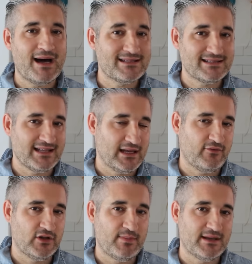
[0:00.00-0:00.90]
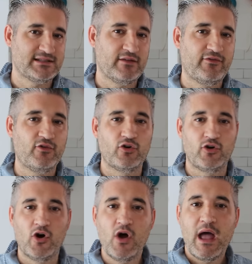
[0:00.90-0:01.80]
pasta for the pasta al
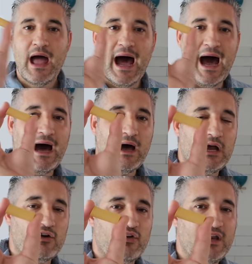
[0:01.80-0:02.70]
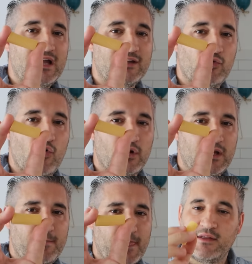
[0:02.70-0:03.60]
forno are
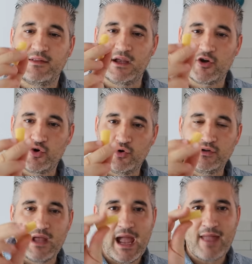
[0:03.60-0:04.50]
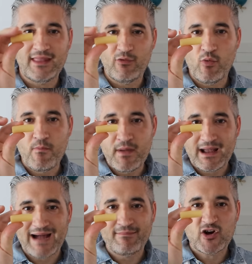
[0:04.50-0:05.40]
rigatoni. They're good and they will
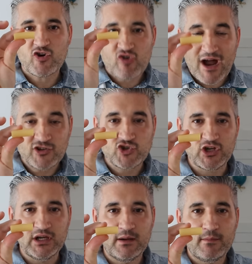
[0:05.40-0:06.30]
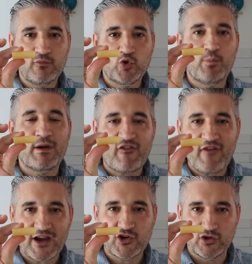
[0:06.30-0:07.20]
become crunchy to
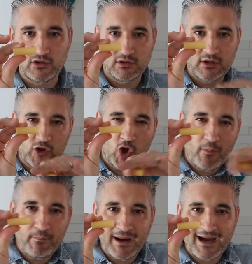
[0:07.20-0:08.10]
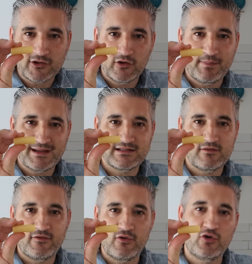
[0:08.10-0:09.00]
perfection. The top part of the pasta
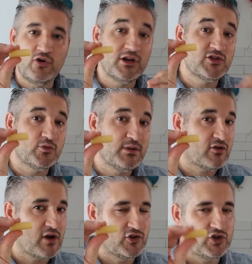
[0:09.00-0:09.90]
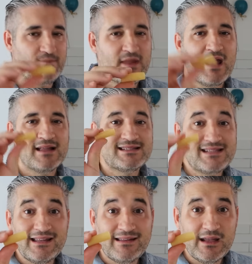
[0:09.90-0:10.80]
al forno needs to be crunchy.
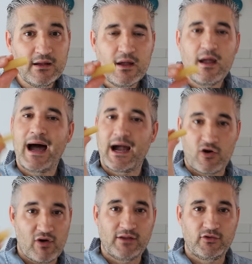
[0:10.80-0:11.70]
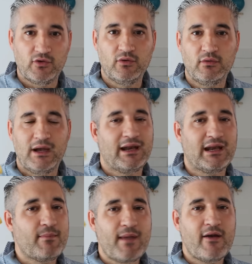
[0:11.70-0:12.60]
Ziti are great too. And
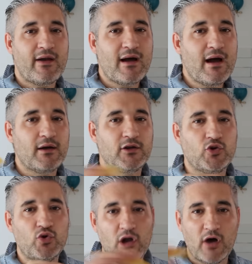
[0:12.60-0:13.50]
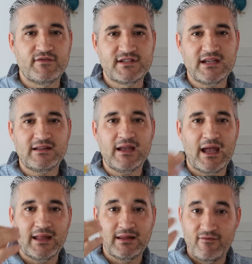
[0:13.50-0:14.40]
in America, you love ziti
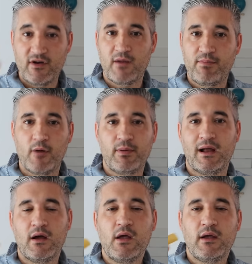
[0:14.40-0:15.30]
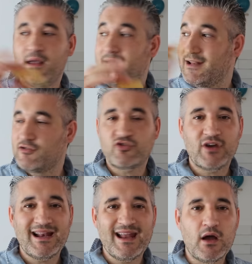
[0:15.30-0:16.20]
and they're very popular. Here in
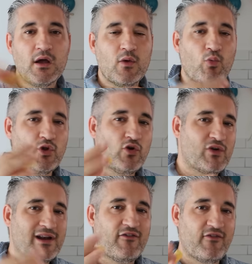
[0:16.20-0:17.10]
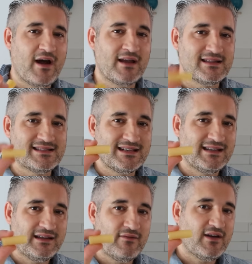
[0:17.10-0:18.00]
Australia, we don't really find
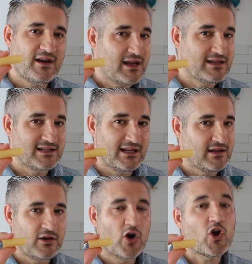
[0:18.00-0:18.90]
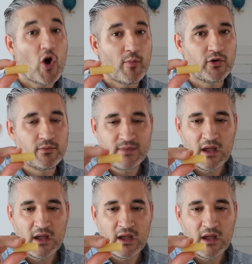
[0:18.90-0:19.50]
ziti very easily. They're not common.